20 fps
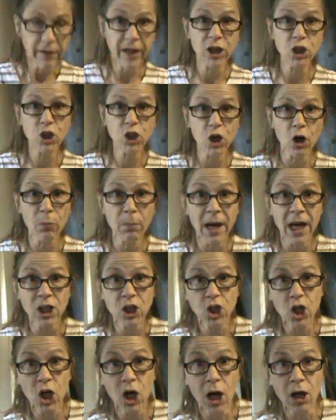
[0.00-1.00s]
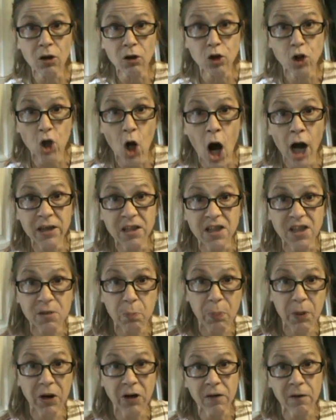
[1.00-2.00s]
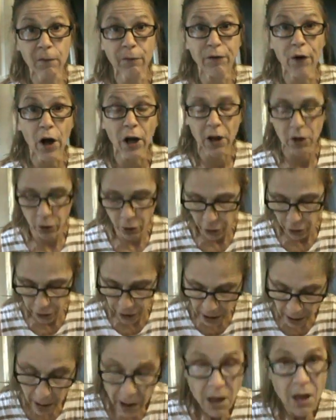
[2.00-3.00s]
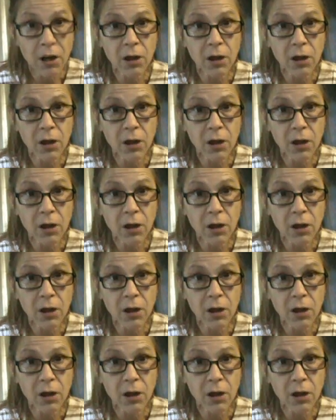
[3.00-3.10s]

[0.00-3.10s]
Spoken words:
they sure made sure Uncle John disappeared in a fucking hurry.